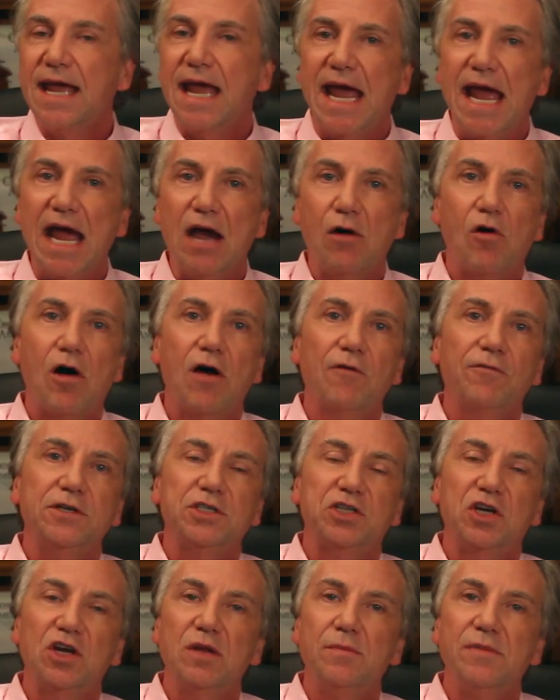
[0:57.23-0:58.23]
How often
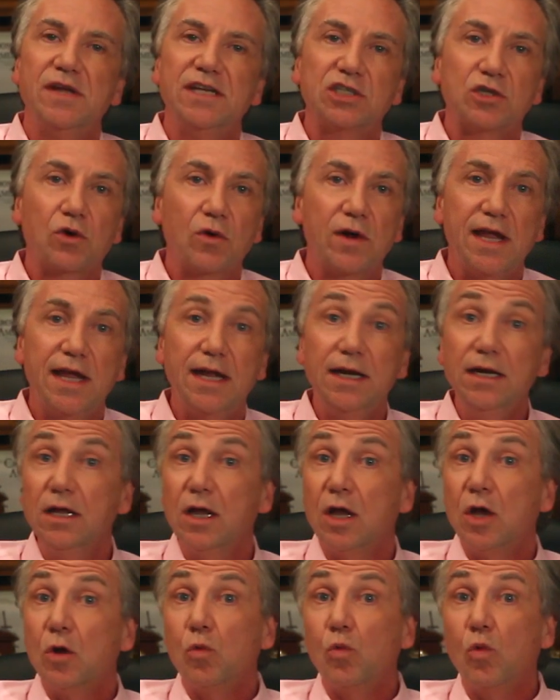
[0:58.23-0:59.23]
should you be screened?
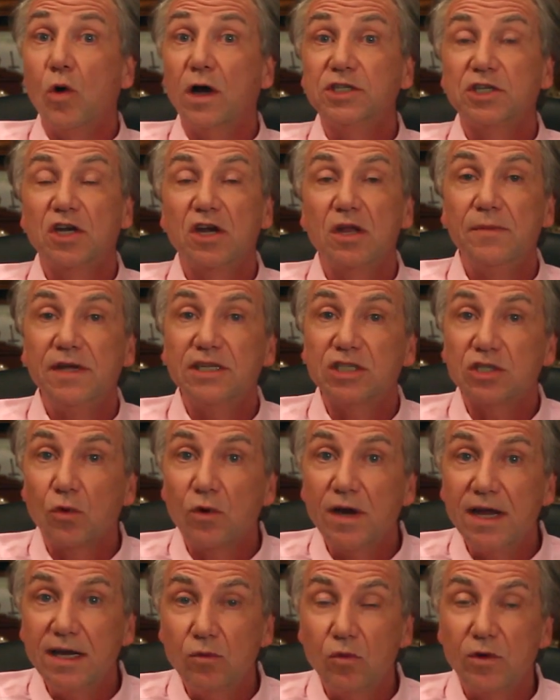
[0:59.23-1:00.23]
What should you be
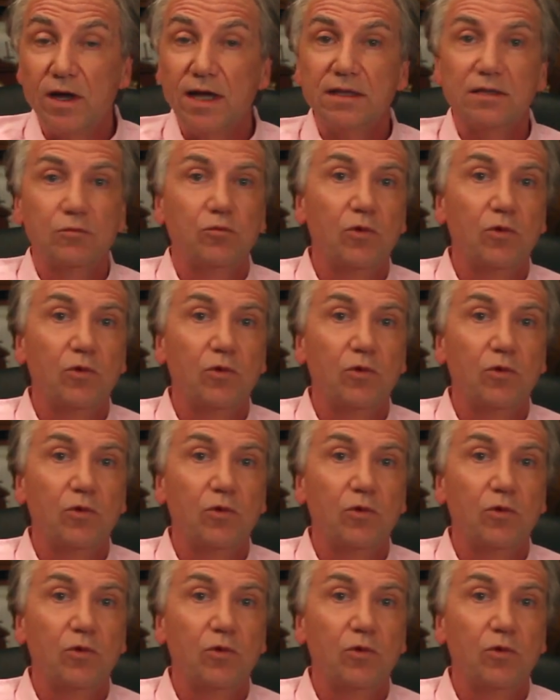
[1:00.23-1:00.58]
screened with?